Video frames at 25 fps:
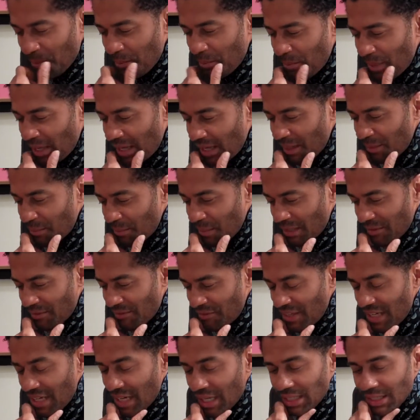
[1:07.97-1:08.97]
My
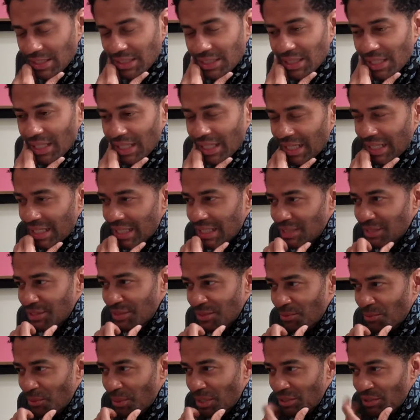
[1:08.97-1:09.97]
fiance is
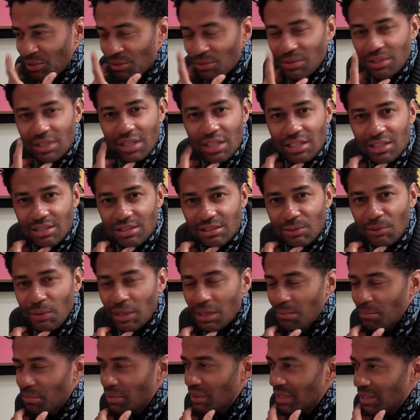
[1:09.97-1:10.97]
the one who takes
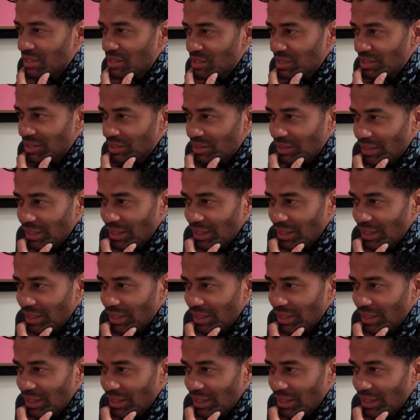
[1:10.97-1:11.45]
great pleasure